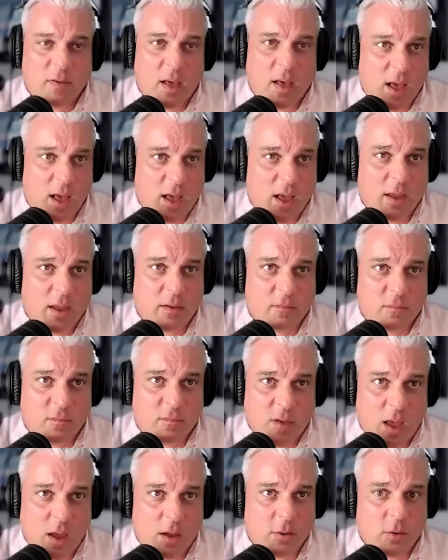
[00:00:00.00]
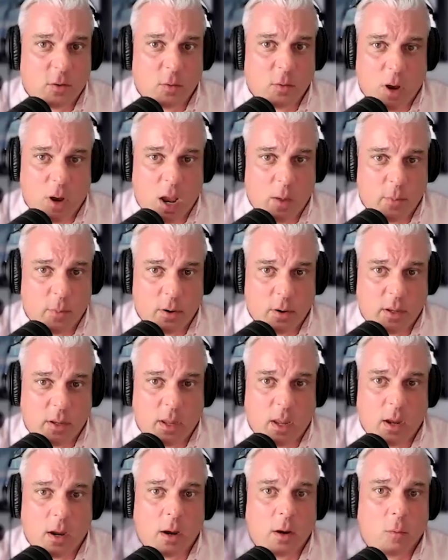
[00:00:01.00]
of high value primary
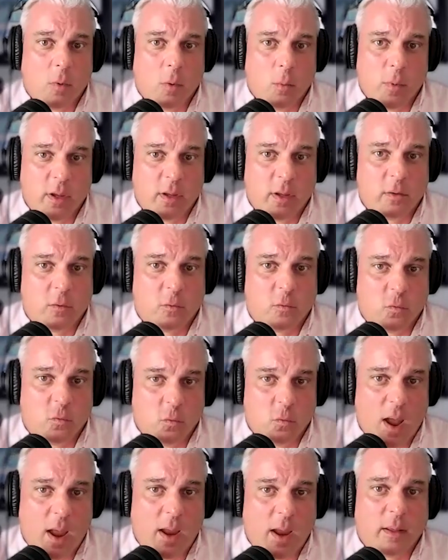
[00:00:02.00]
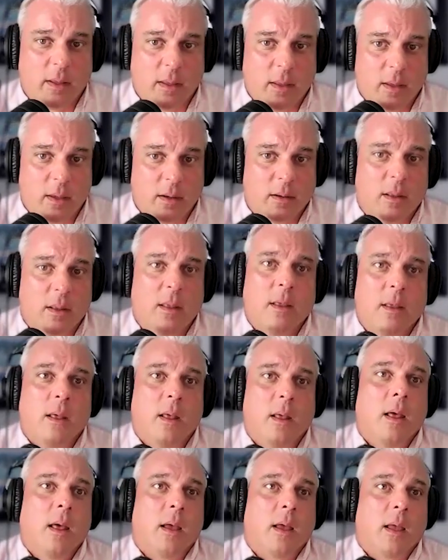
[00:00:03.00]
care where we can try to get
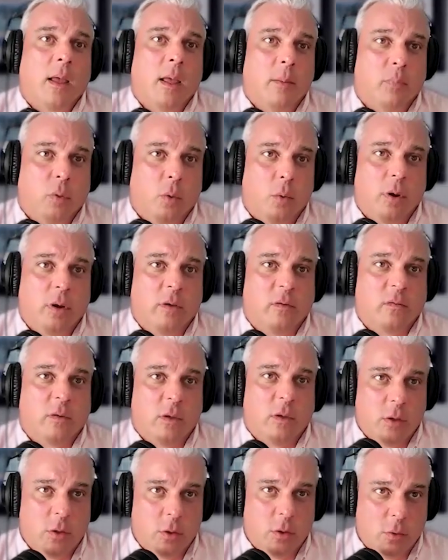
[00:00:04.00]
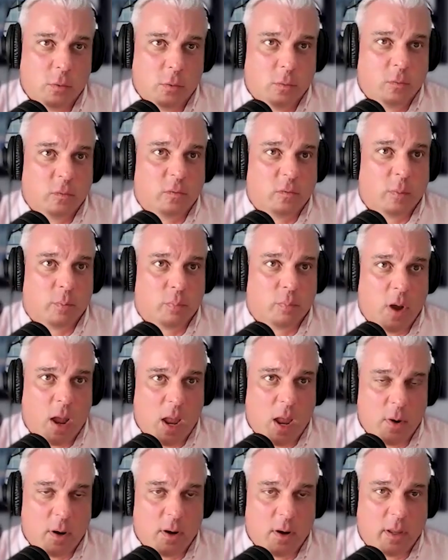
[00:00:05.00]
employees to use the
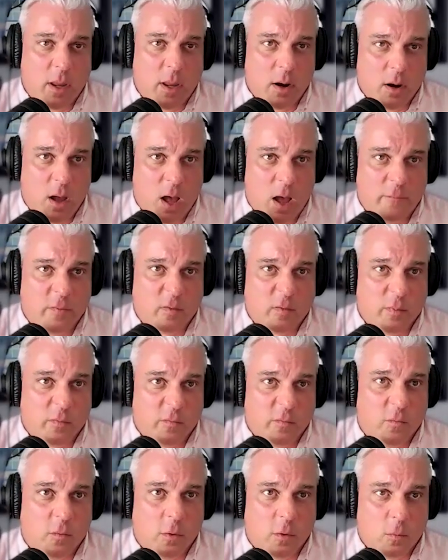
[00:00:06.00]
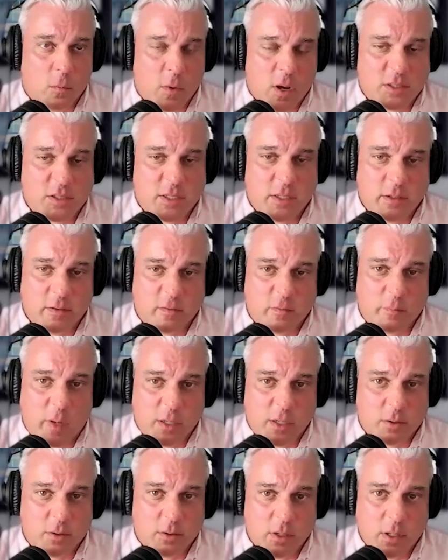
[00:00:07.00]
primary care office before rushing to
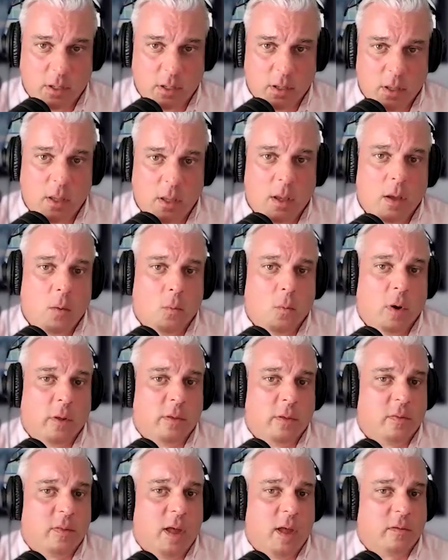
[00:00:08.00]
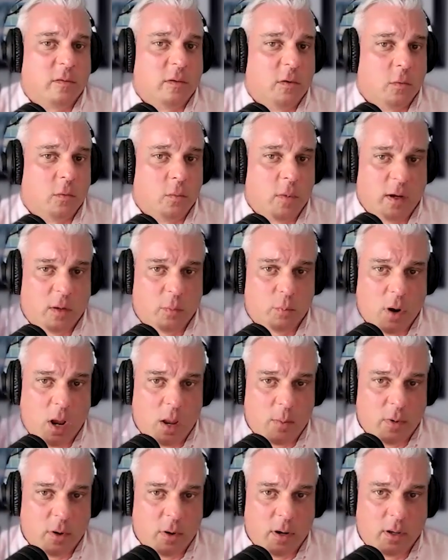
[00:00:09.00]
specialty, whether that's a direct
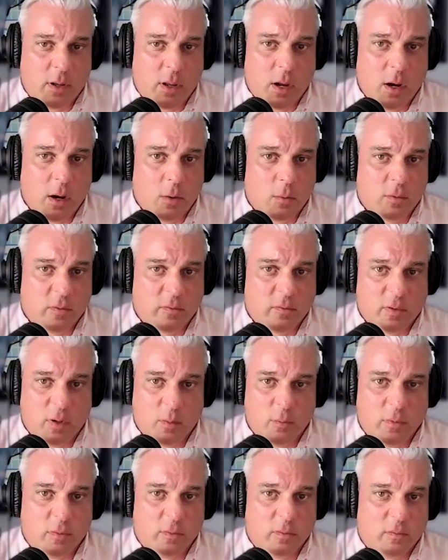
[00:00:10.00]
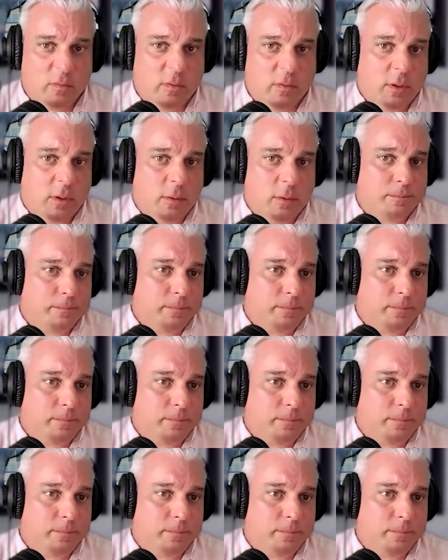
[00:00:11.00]
primary care where someone's,